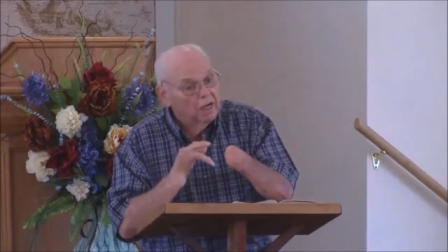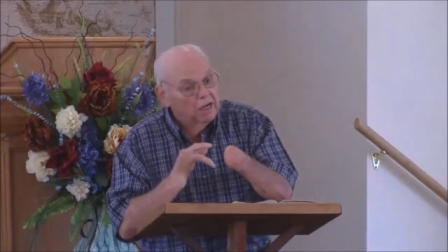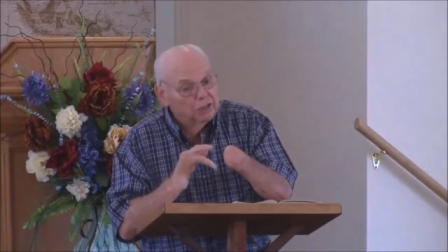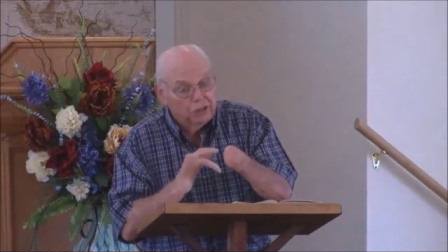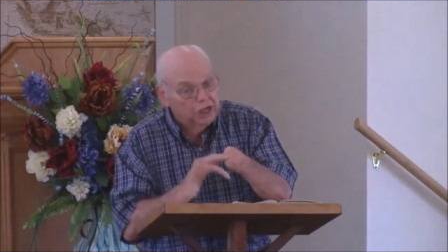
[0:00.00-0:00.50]

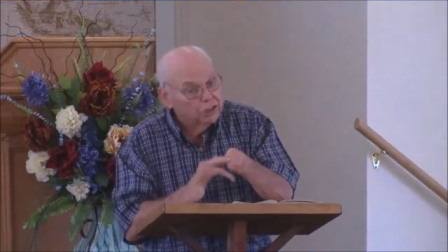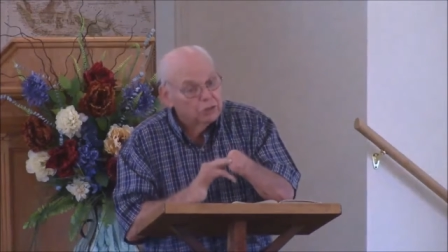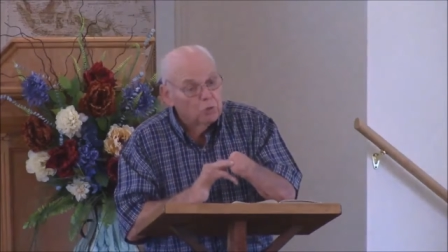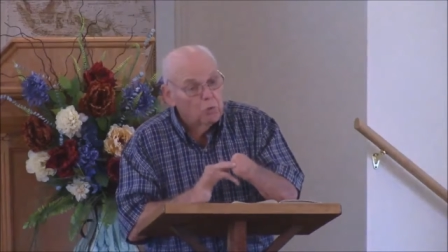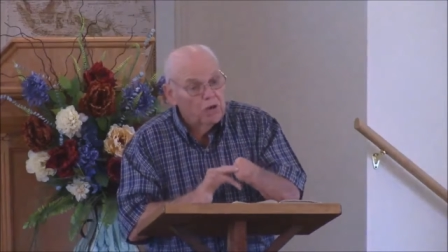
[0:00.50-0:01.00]
change
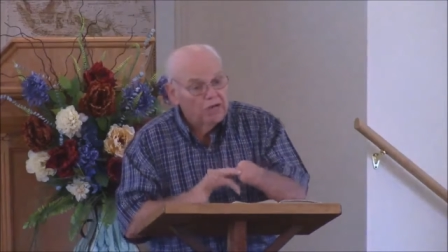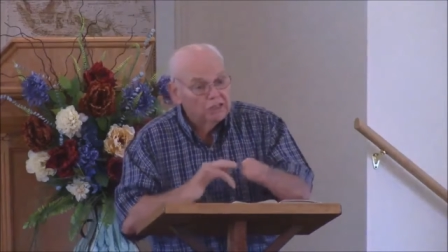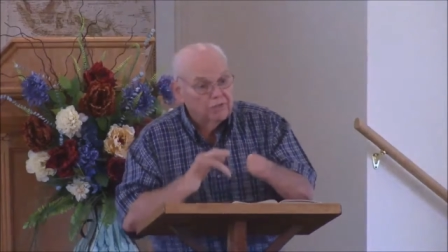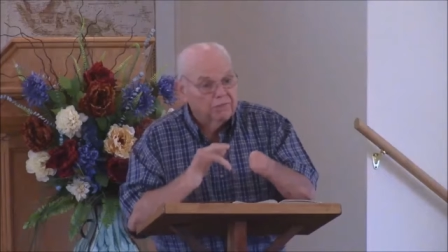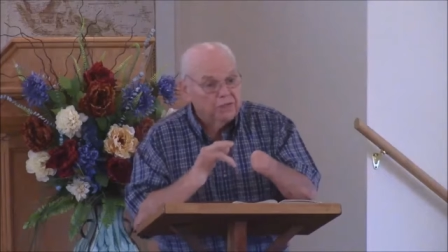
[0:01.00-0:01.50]
their ways,
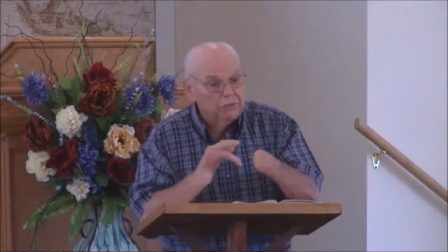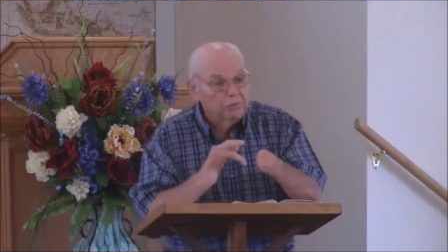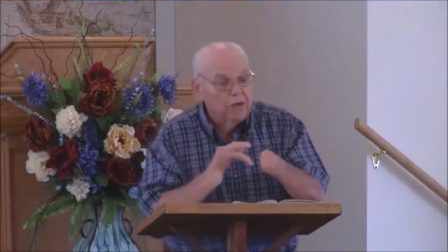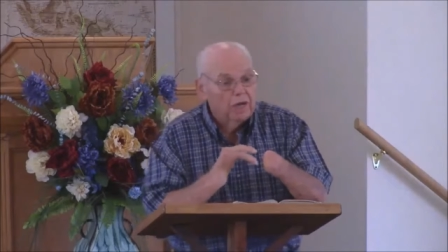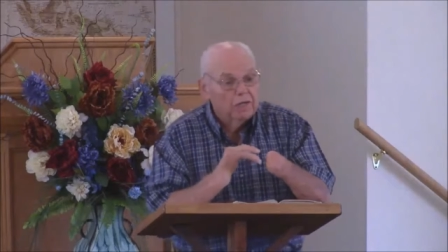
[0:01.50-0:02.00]
if they do
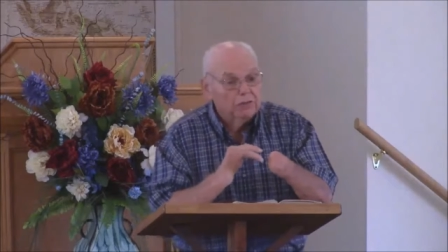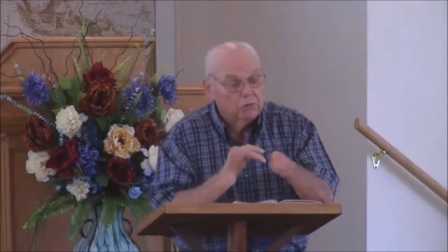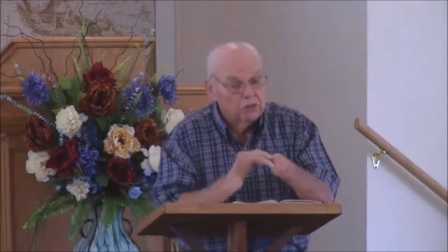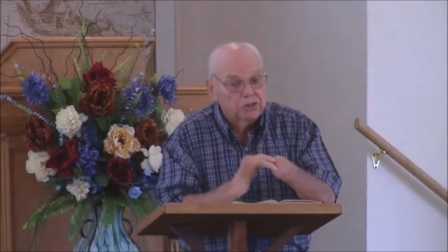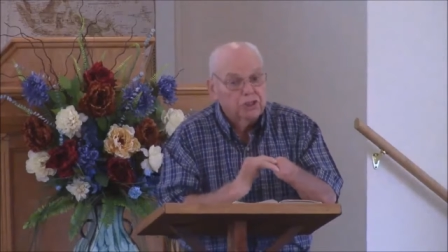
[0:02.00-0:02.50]
not
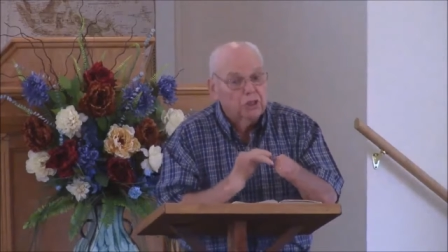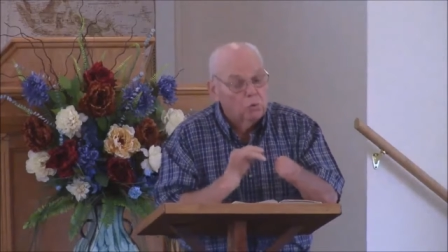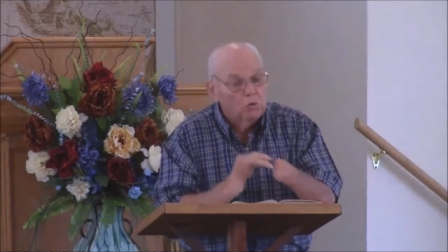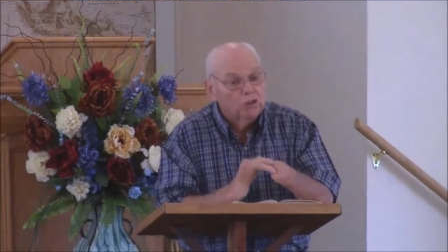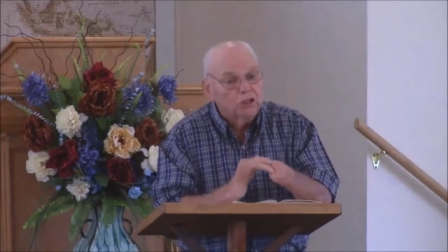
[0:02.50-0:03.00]
trust in the
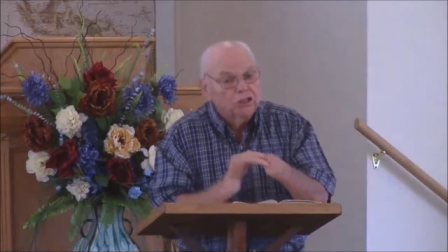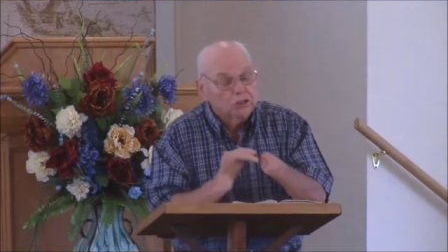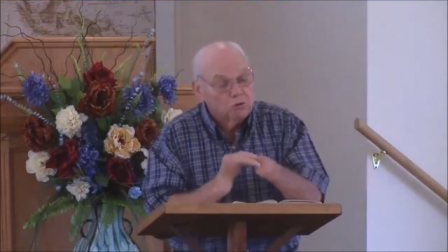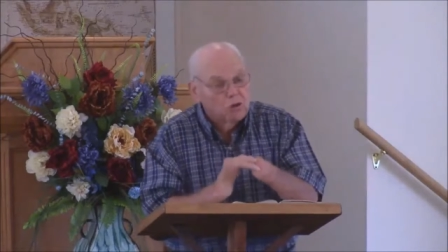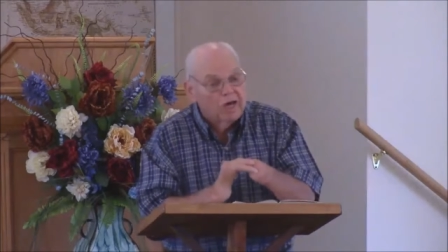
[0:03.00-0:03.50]
Lord Jesus
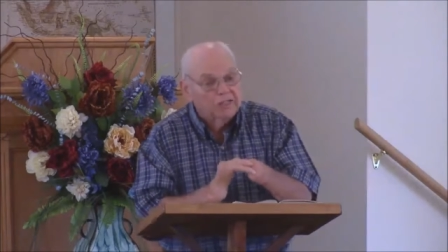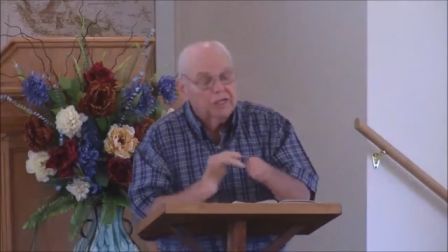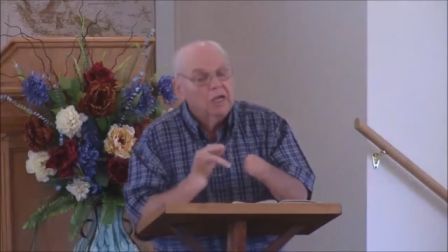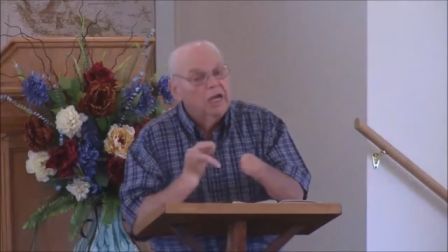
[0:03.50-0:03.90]
Christ